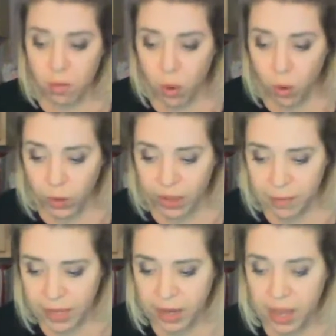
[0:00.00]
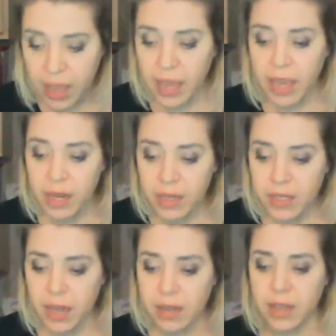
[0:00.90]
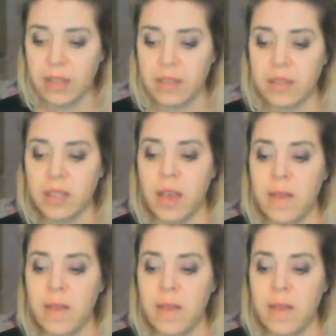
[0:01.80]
more women in attendance.